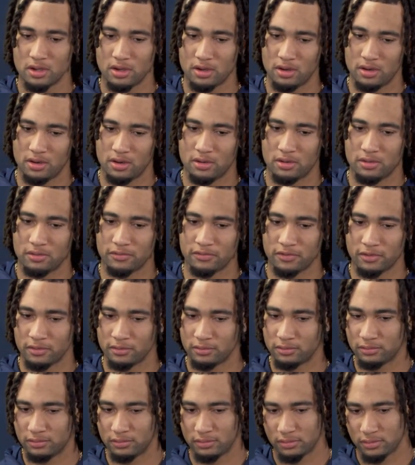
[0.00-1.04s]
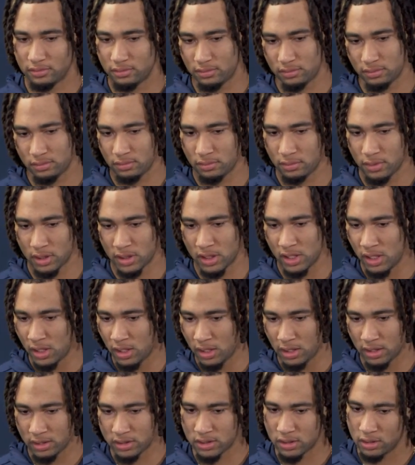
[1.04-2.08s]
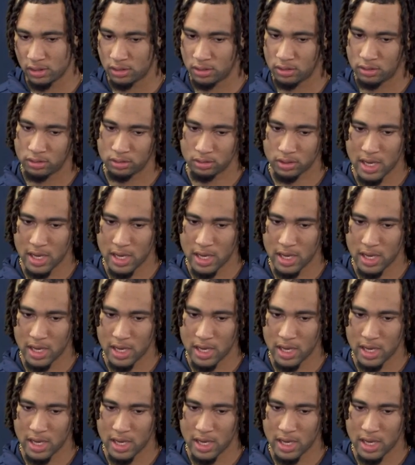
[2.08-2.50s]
from a kid to